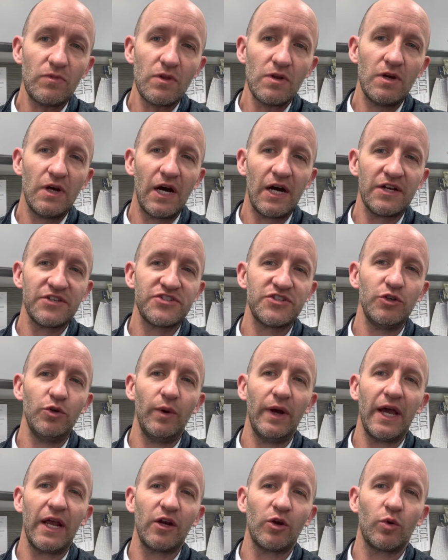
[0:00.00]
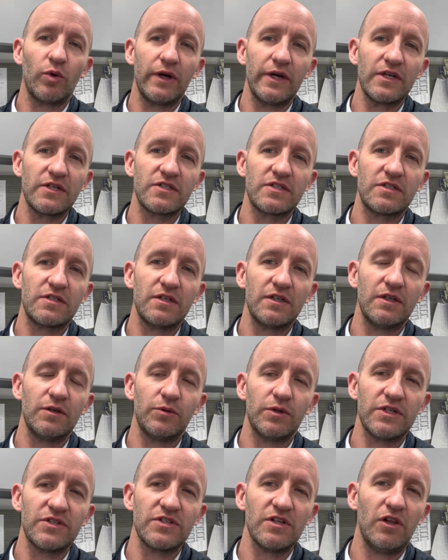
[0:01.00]
Sue Enquist. It
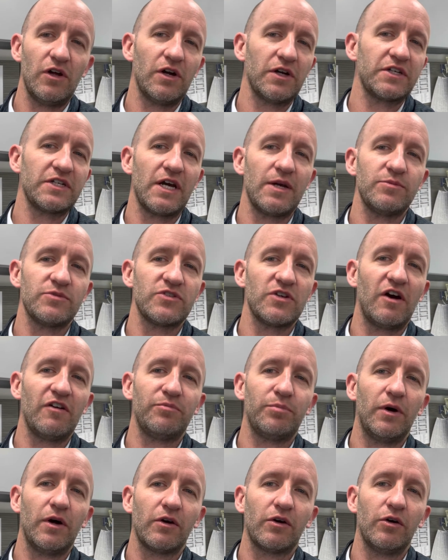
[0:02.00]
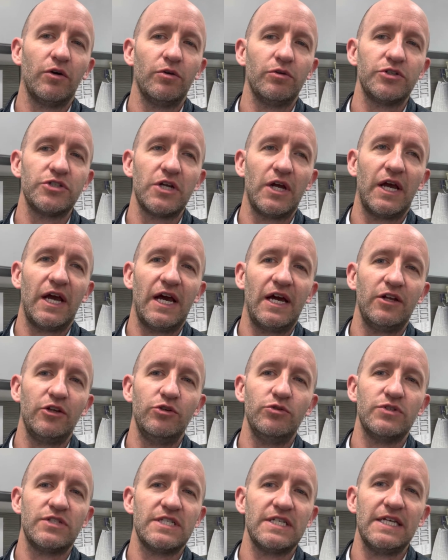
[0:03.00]
was a longtime softball coach at
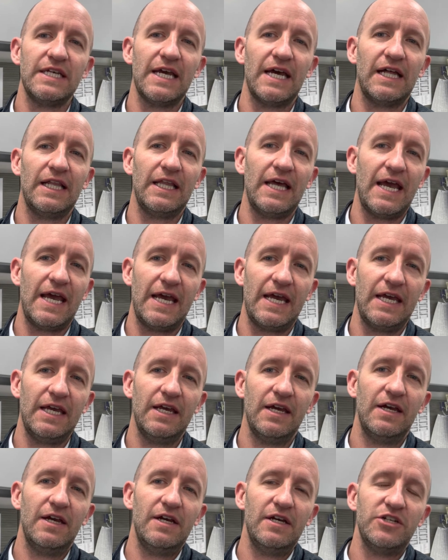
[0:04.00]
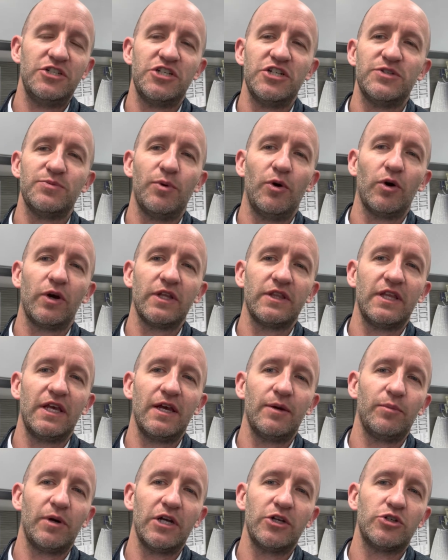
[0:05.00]
UCLA. She spoke at the
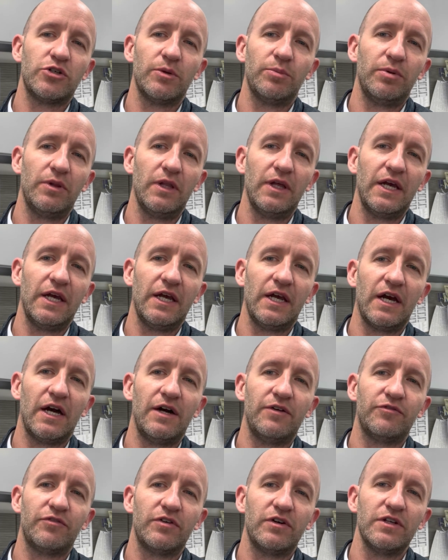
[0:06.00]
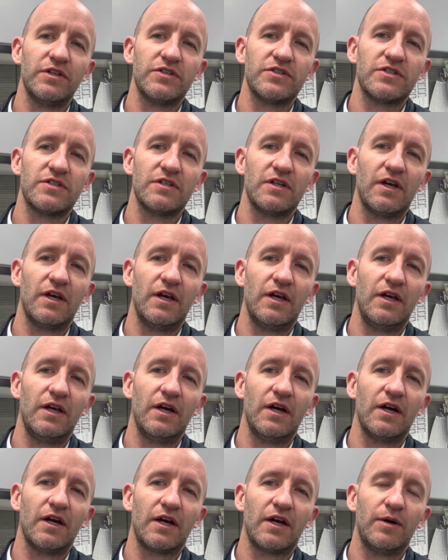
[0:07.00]
MIAAA conference
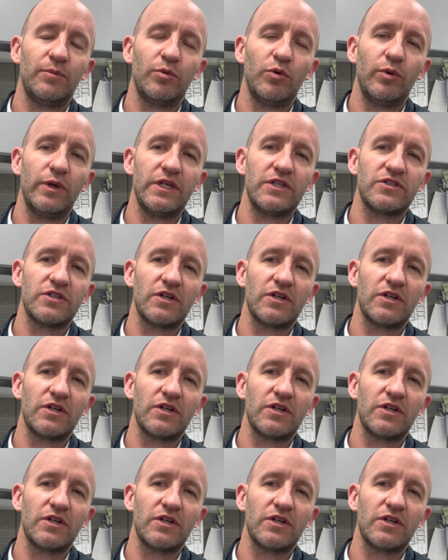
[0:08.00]
a couple